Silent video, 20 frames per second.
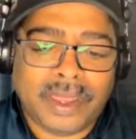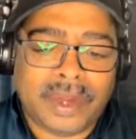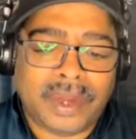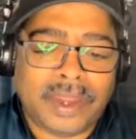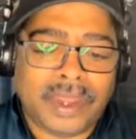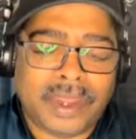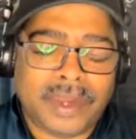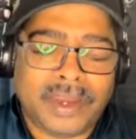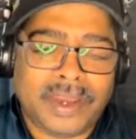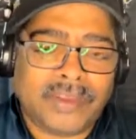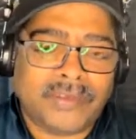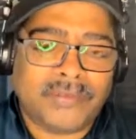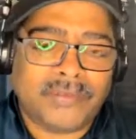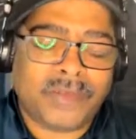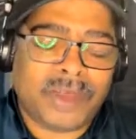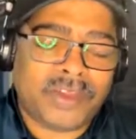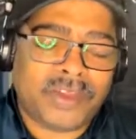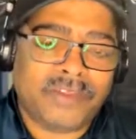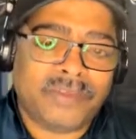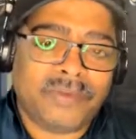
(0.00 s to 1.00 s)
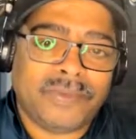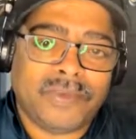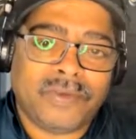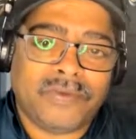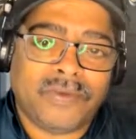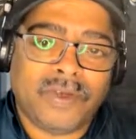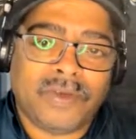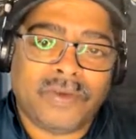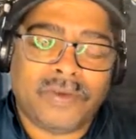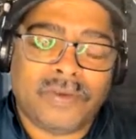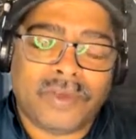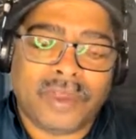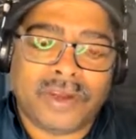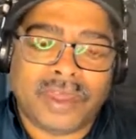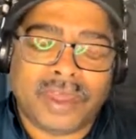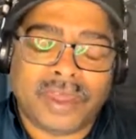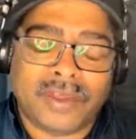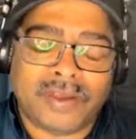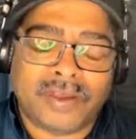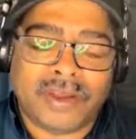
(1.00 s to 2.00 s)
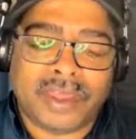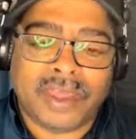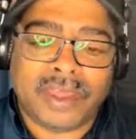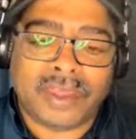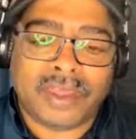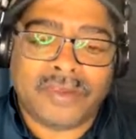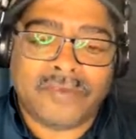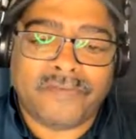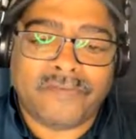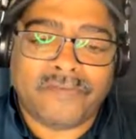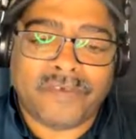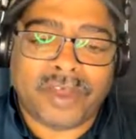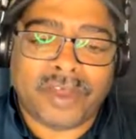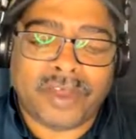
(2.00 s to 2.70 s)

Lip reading: And these mushrooms grow on